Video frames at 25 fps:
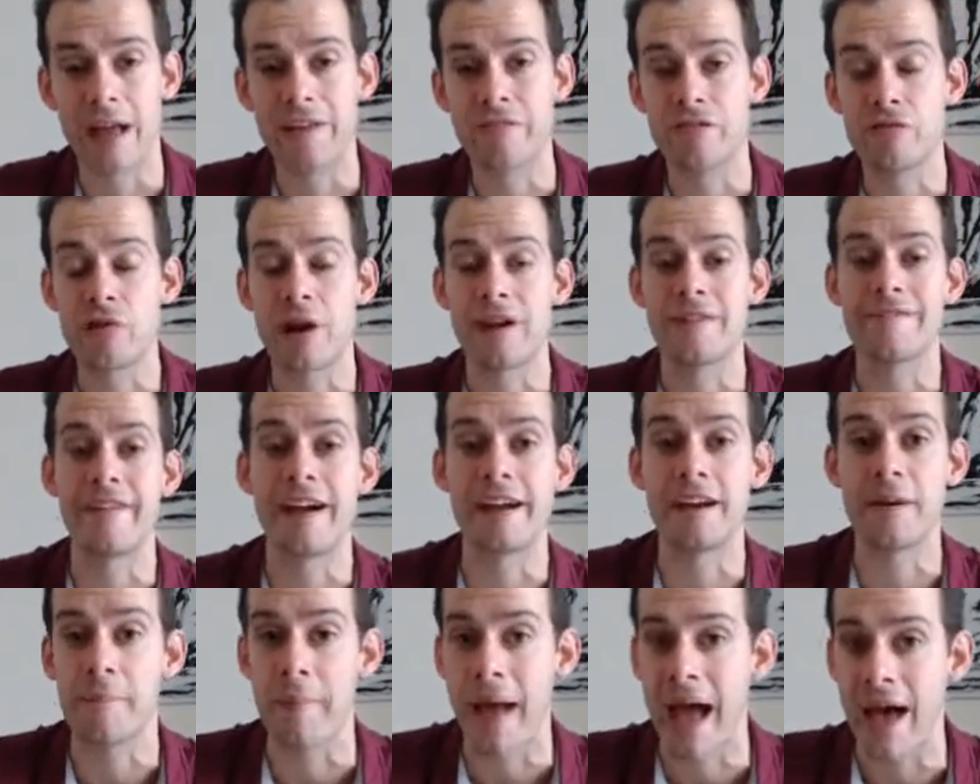We have to try to
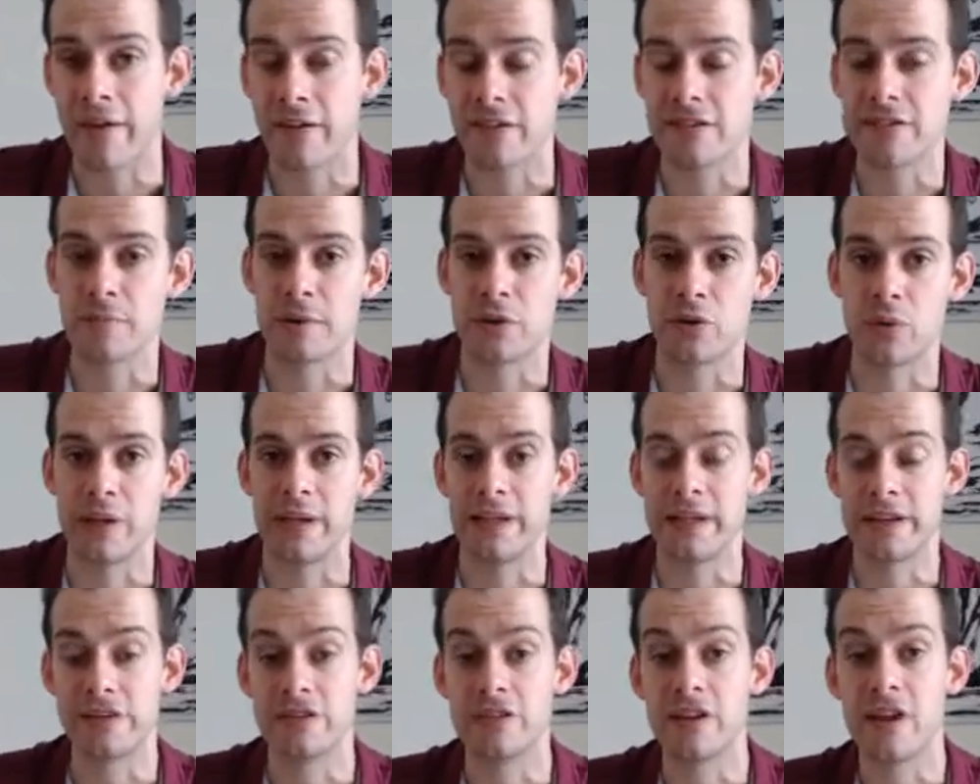find a balance
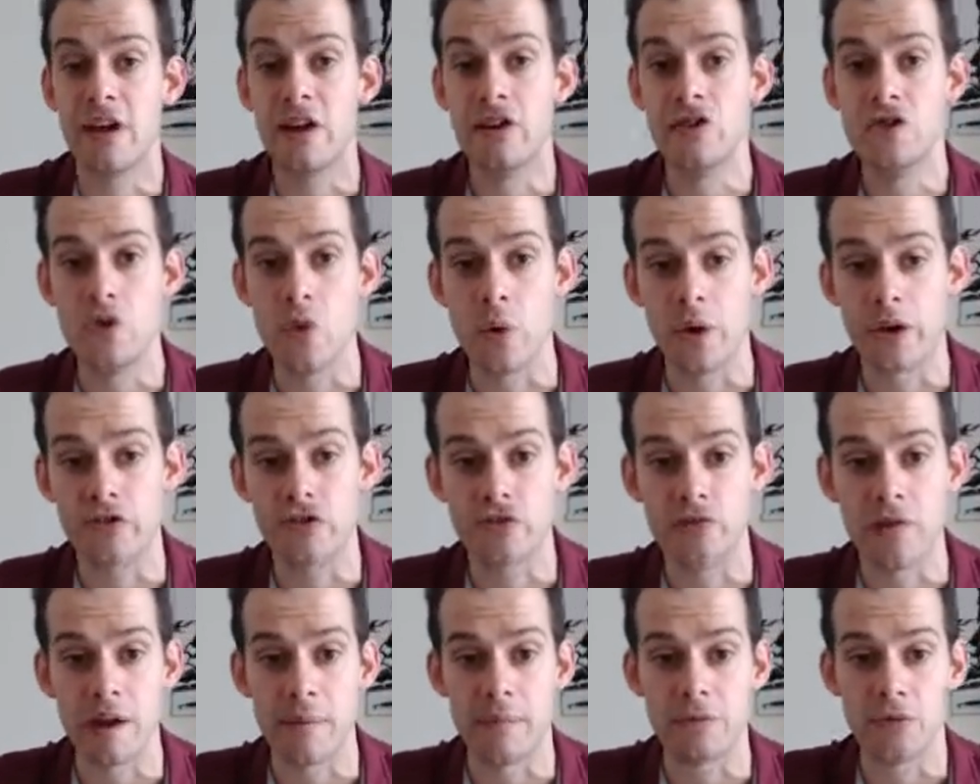between these two
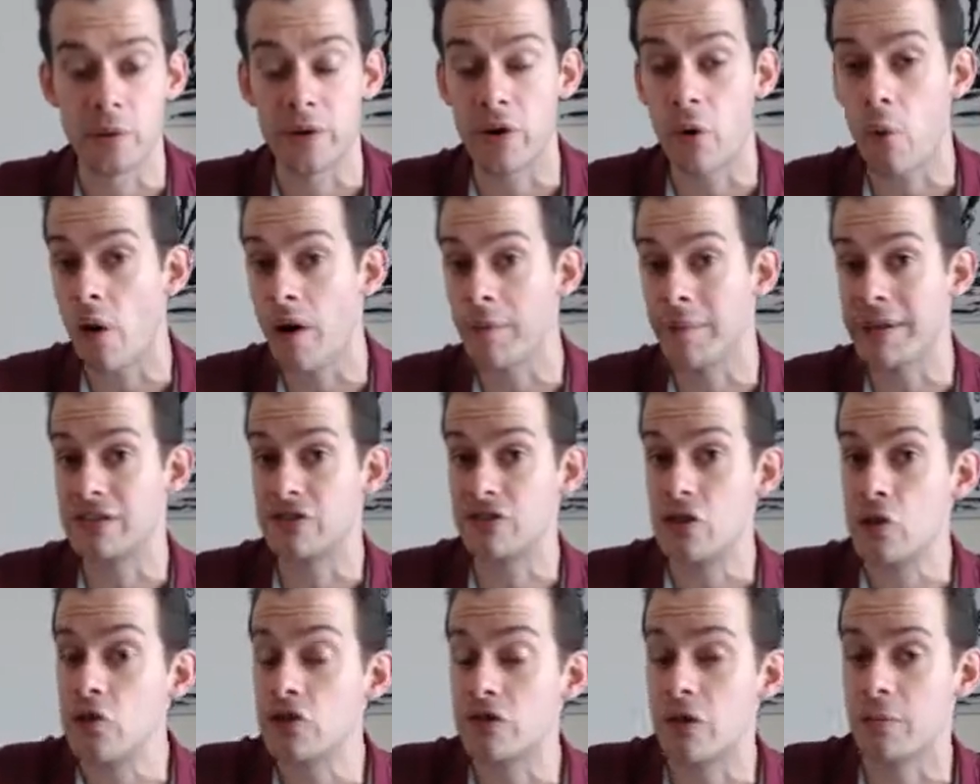extremes. We don't want to be
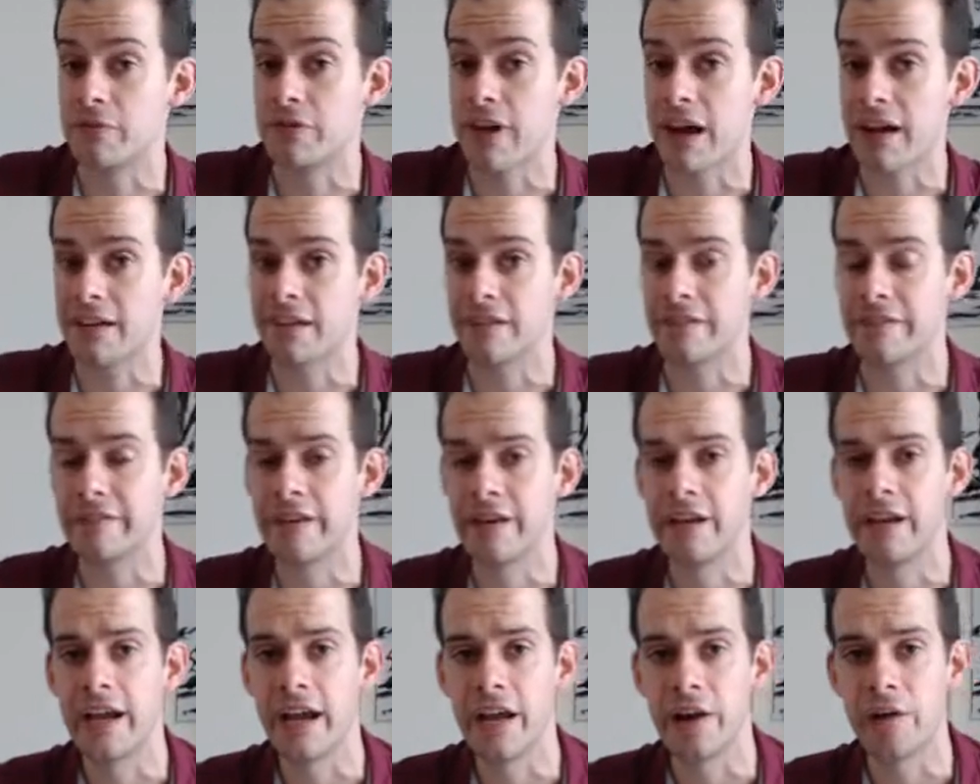too subjective
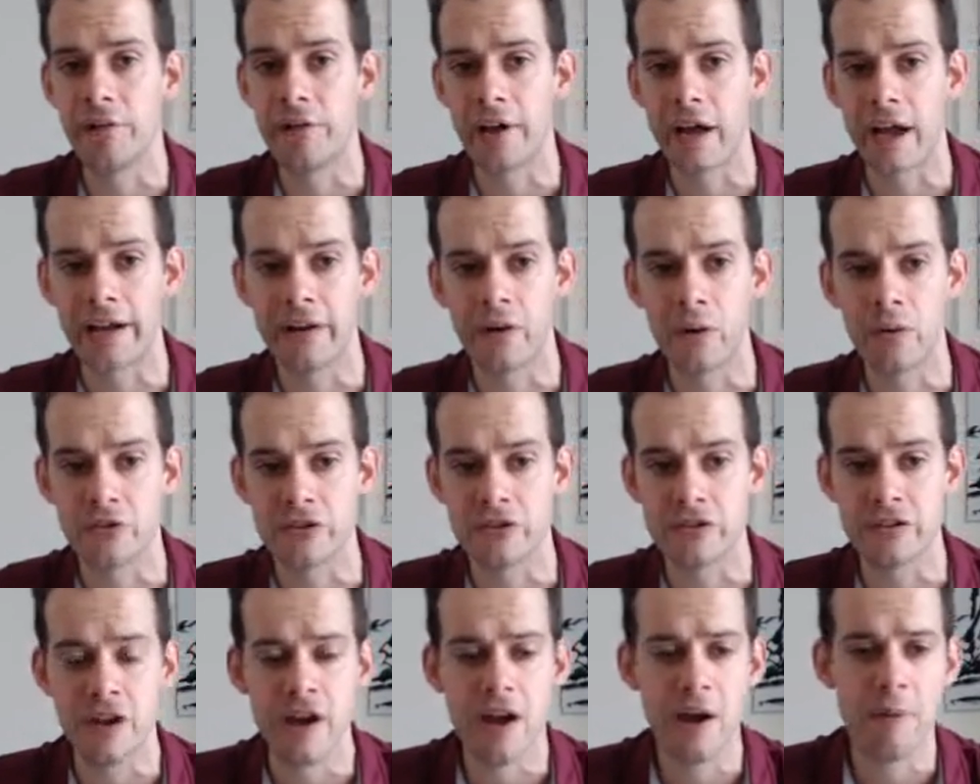in our
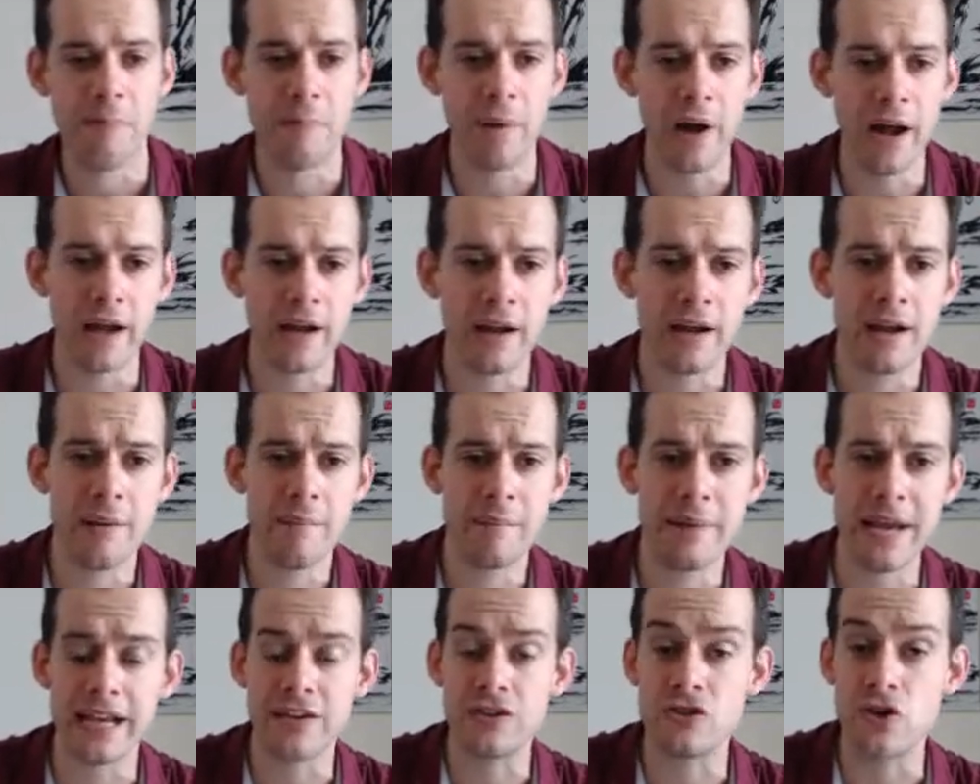diagnosis,
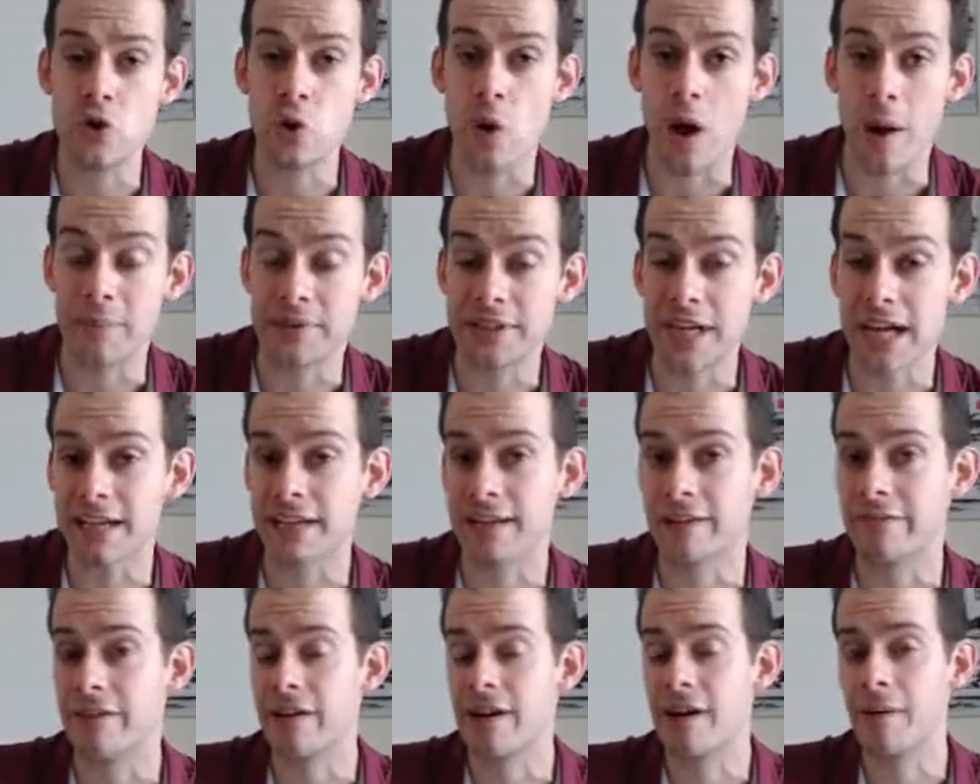but being too
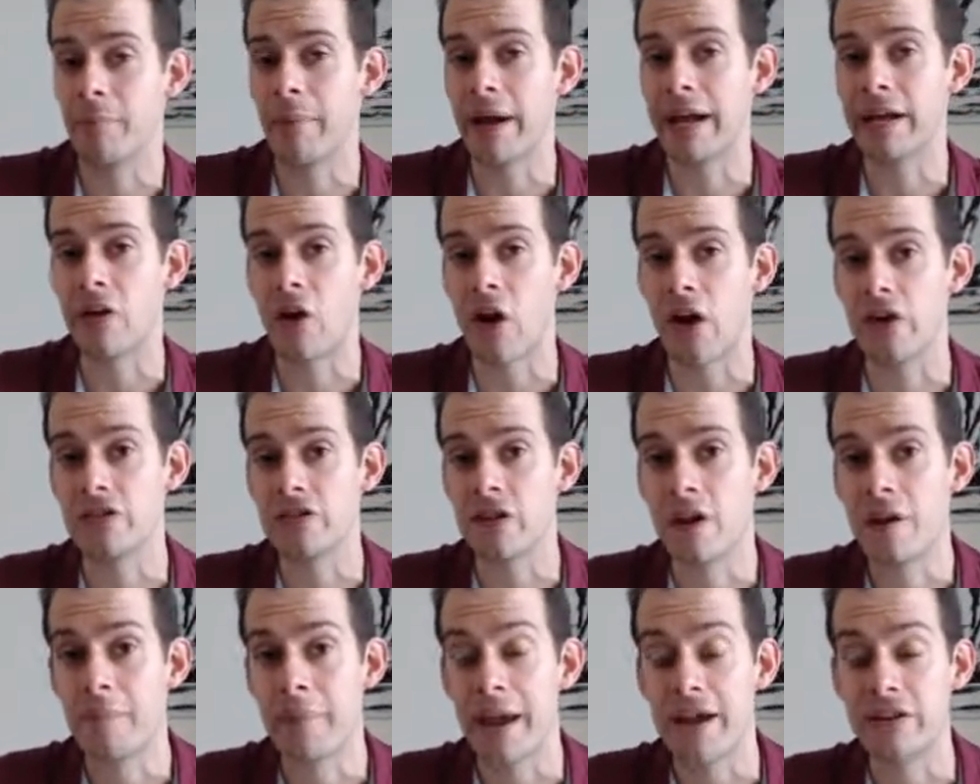objective might
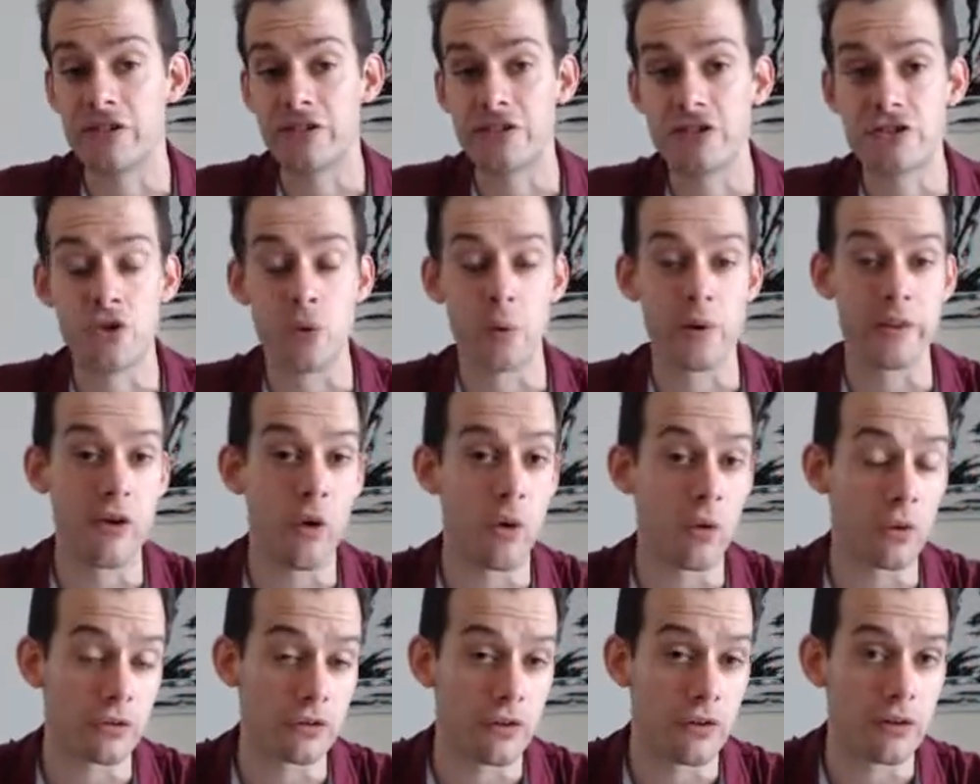cause patients to
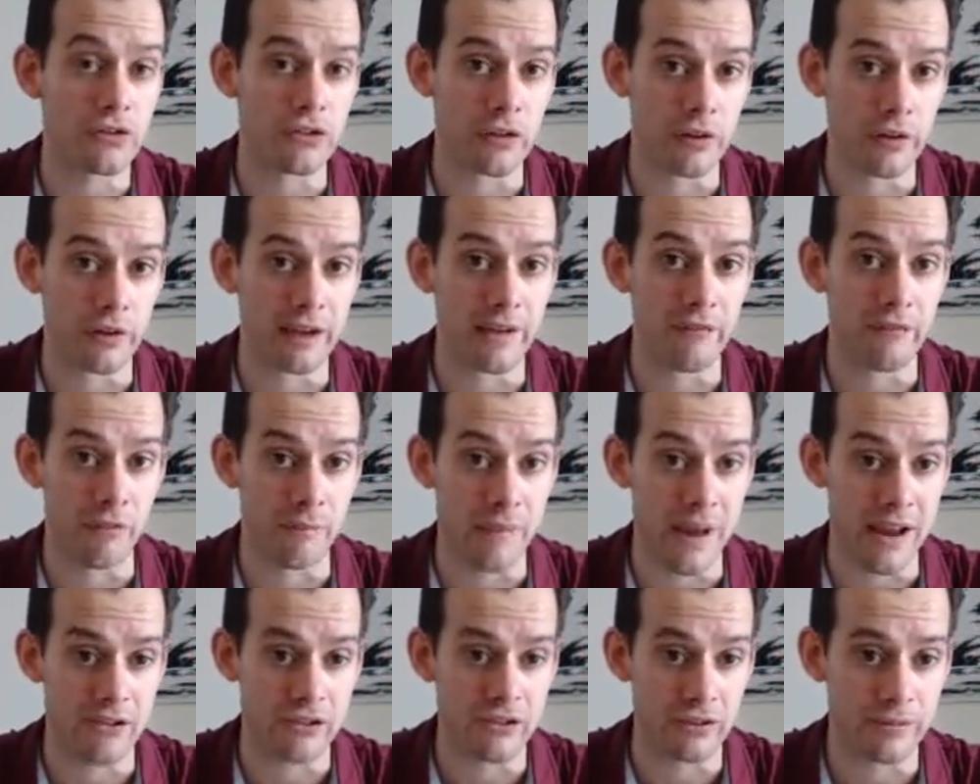withhold certain
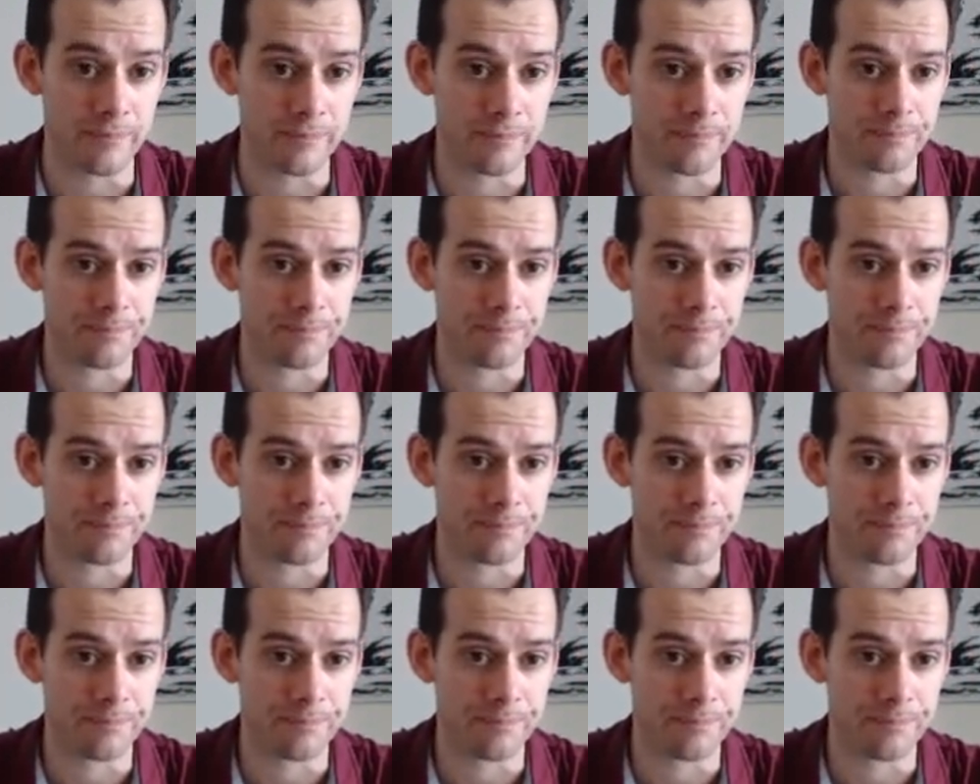information.